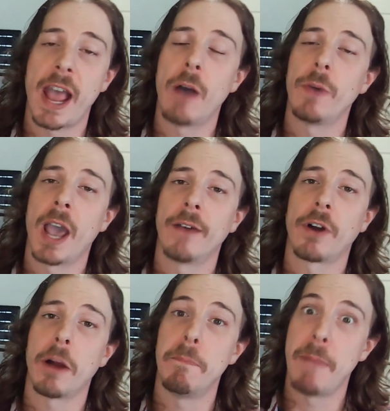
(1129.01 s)
and now we
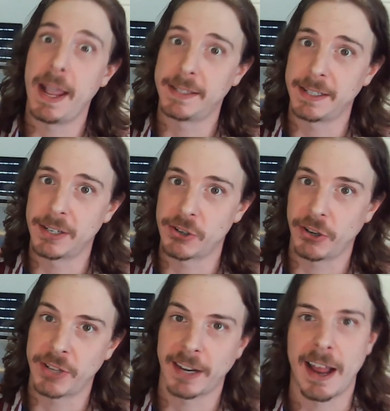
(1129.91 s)
have our amazing
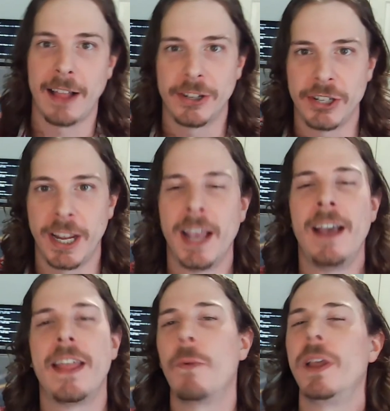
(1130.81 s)
digital
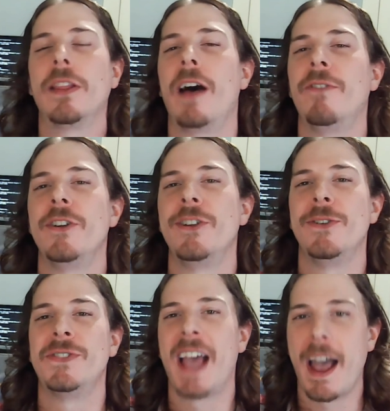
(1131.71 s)
technology that we love
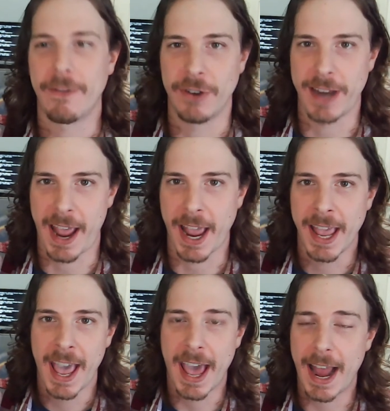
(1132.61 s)
and use every day.